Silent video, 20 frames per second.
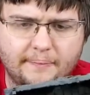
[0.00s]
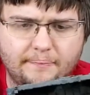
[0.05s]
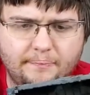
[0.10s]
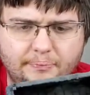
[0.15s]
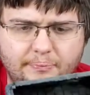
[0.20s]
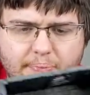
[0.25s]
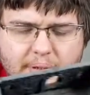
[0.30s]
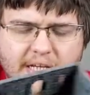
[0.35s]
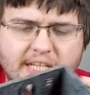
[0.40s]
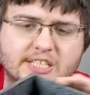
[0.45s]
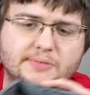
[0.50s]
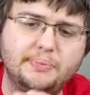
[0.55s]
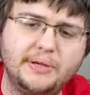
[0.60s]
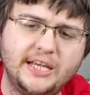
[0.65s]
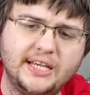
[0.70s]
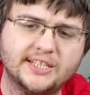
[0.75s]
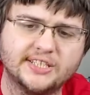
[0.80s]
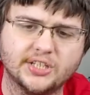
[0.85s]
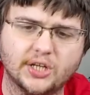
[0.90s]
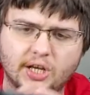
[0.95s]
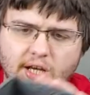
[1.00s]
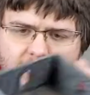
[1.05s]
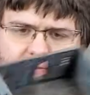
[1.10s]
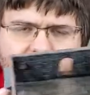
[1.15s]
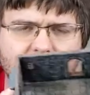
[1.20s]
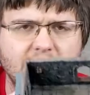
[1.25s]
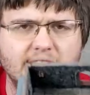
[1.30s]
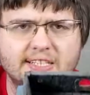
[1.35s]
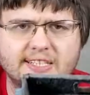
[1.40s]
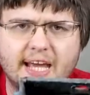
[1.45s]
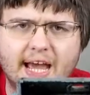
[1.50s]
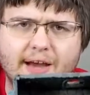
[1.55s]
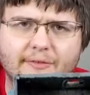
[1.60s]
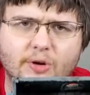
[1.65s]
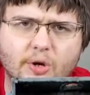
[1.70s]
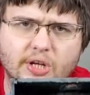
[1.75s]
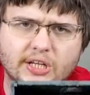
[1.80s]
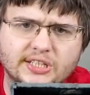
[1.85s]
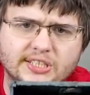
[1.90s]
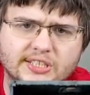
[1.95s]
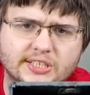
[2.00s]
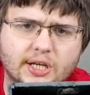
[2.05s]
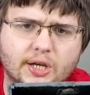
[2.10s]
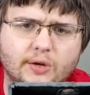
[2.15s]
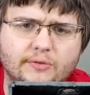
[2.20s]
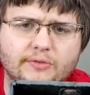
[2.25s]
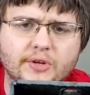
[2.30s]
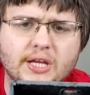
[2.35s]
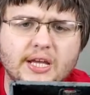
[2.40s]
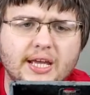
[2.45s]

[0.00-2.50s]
biggest piece of the tavern itself,